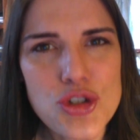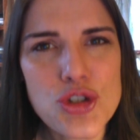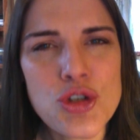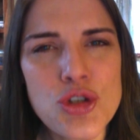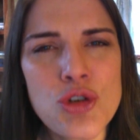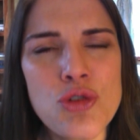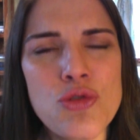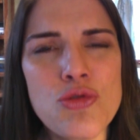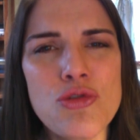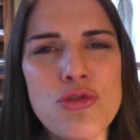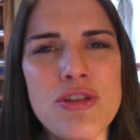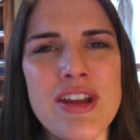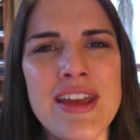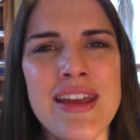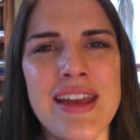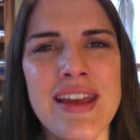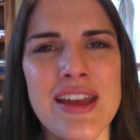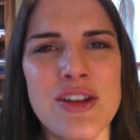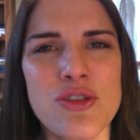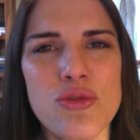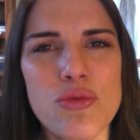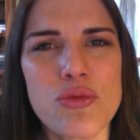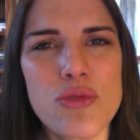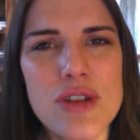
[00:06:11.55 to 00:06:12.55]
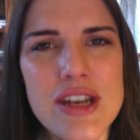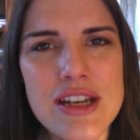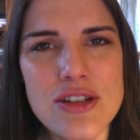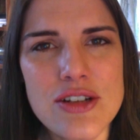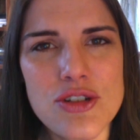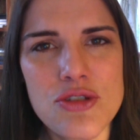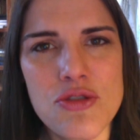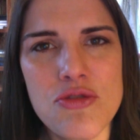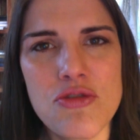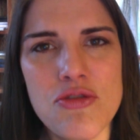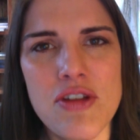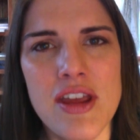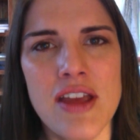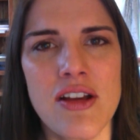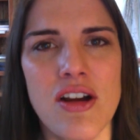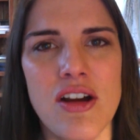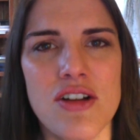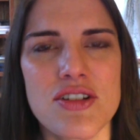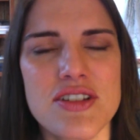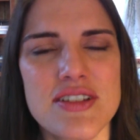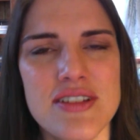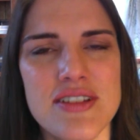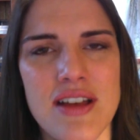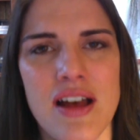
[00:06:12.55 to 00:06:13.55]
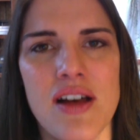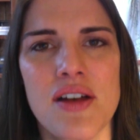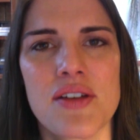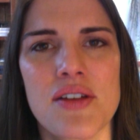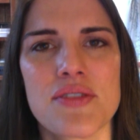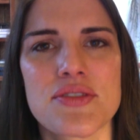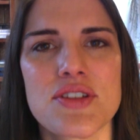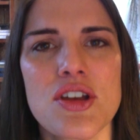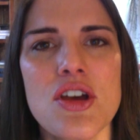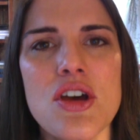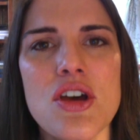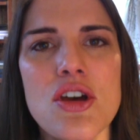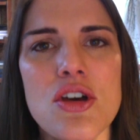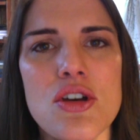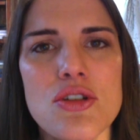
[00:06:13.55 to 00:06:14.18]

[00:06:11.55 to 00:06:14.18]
tuning and retuning ourselves